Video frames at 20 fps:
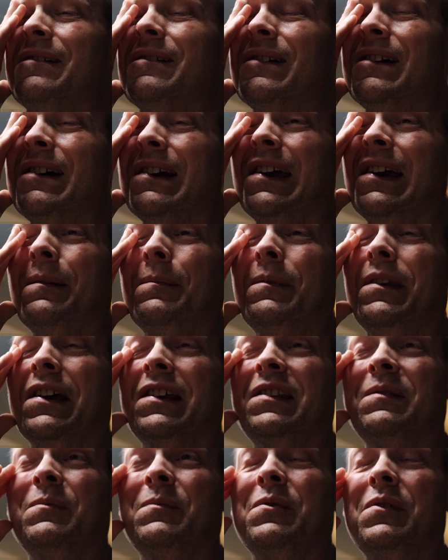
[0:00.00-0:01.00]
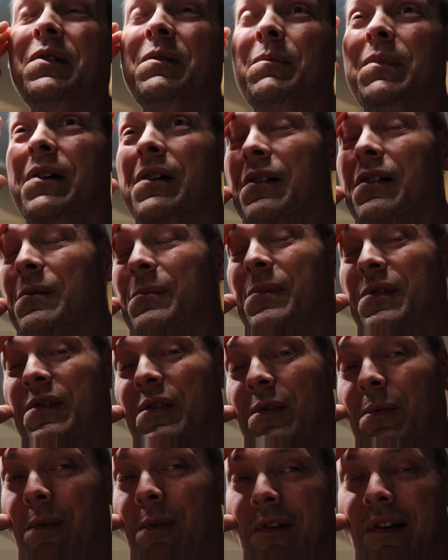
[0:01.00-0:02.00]
When I got next morning, my arm was
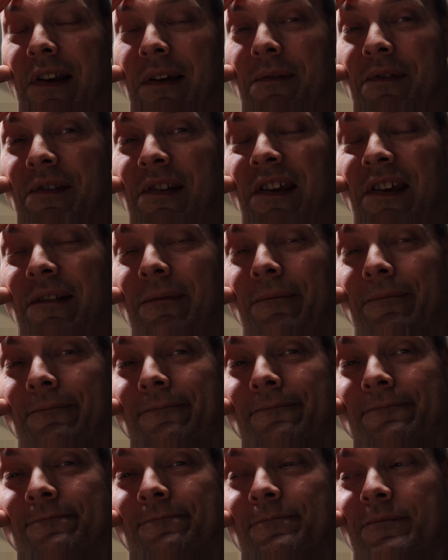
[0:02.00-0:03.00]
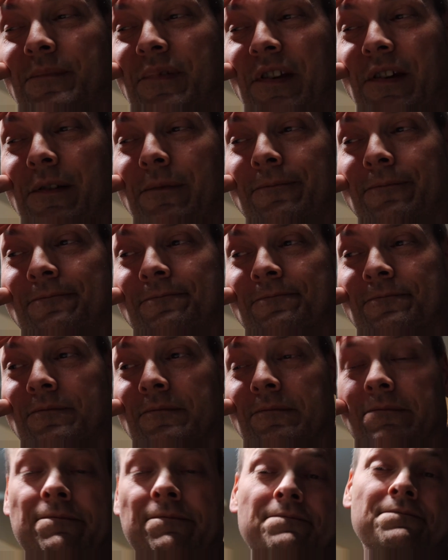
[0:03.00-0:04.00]
sore, and that was it. So
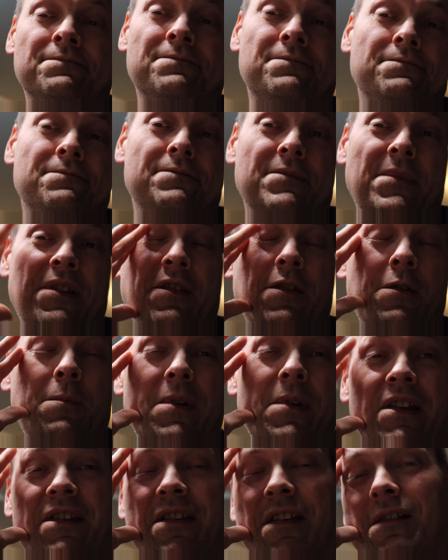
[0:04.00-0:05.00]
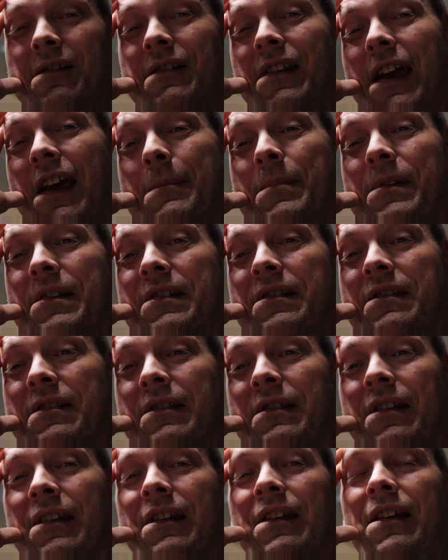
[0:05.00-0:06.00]
let's hope that's all that happens.
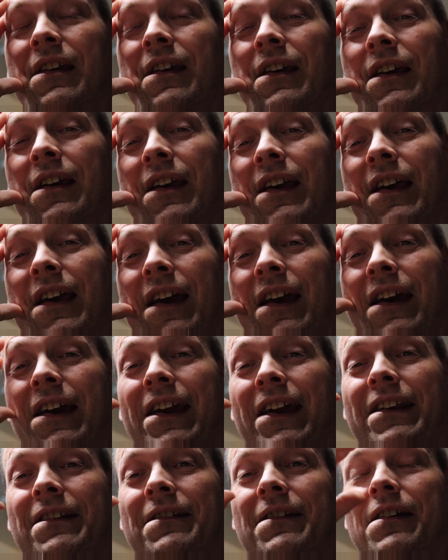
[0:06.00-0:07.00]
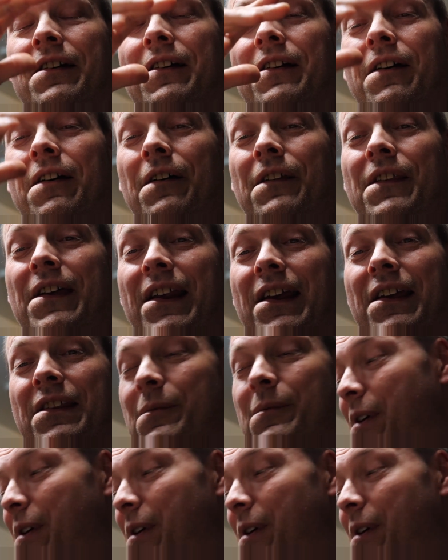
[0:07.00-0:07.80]
All right, all that out of